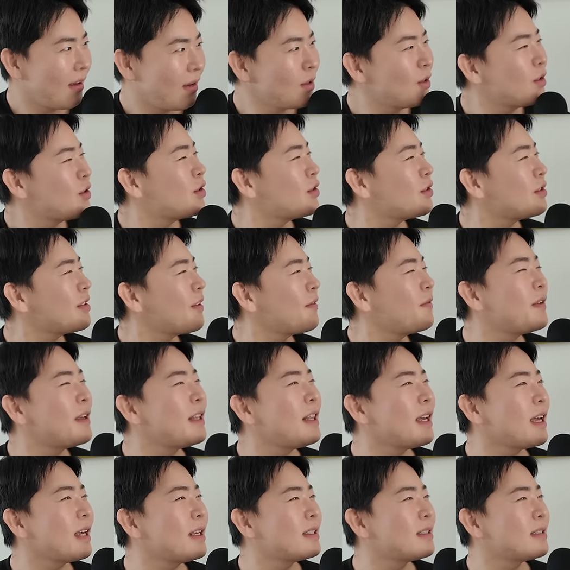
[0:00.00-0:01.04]
Mm. Just the
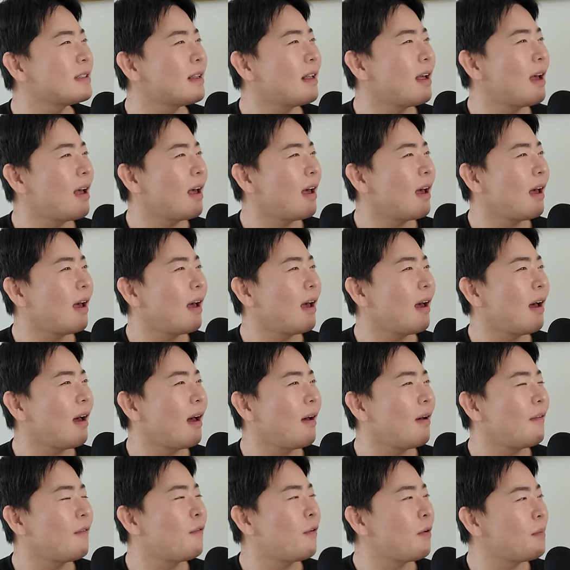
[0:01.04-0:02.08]
feeling is
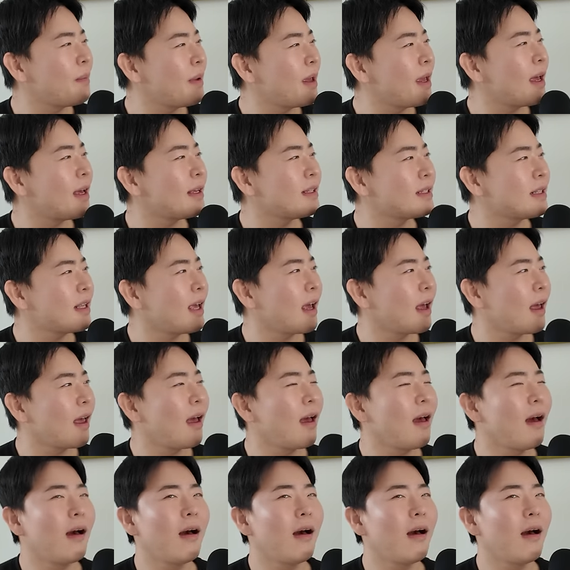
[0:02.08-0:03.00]
uh, for me it's like yeah.